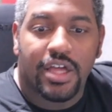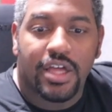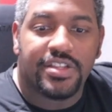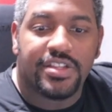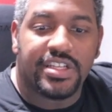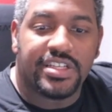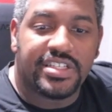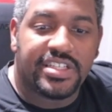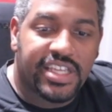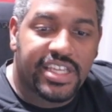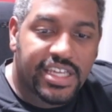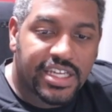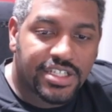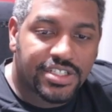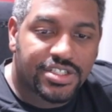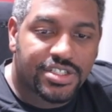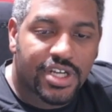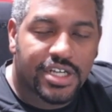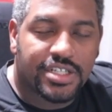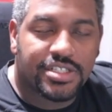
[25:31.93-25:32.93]
The
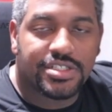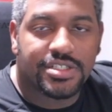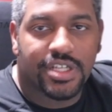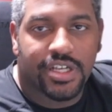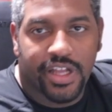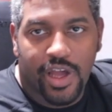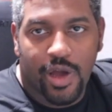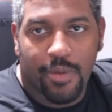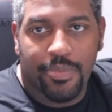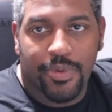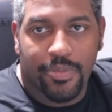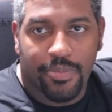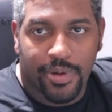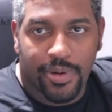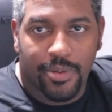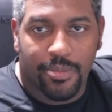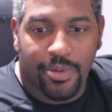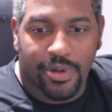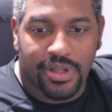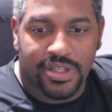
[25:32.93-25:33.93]
deconstruction is going to help you
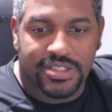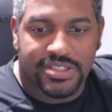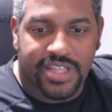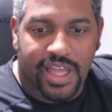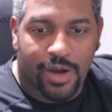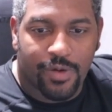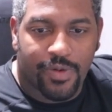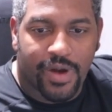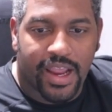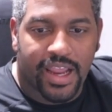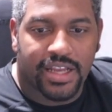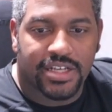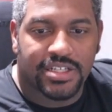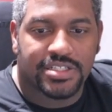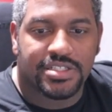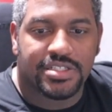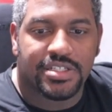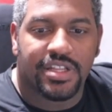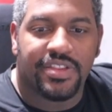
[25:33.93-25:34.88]
put bullets down range.